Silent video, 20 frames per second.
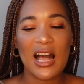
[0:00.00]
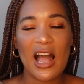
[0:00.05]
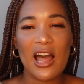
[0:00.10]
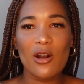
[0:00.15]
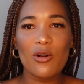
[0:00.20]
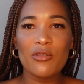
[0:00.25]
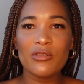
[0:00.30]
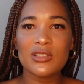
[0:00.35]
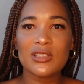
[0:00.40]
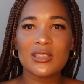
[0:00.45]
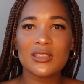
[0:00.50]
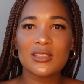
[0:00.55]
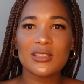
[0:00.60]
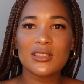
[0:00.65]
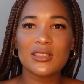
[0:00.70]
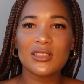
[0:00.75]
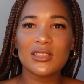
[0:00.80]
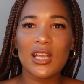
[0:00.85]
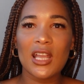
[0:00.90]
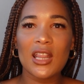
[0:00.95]
I don't
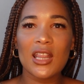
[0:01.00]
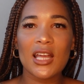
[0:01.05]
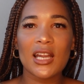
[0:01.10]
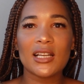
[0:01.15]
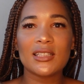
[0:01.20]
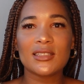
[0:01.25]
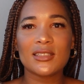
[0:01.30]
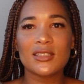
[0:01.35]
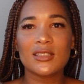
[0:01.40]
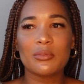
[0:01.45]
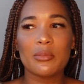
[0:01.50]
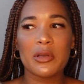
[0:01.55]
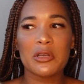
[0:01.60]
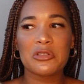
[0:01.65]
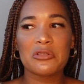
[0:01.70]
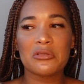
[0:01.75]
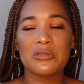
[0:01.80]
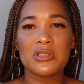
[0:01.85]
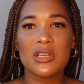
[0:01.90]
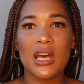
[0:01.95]
see that as a
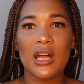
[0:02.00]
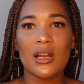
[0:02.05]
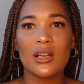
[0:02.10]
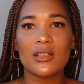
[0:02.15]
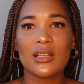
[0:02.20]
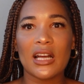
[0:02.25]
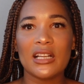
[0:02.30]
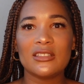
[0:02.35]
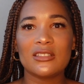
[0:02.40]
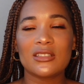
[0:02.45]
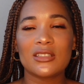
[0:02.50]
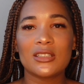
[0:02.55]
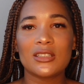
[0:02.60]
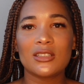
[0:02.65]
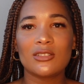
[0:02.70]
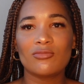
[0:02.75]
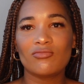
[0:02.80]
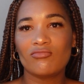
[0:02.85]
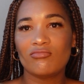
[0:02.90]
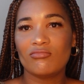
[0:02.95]
special talent. I
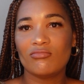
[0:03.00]
just,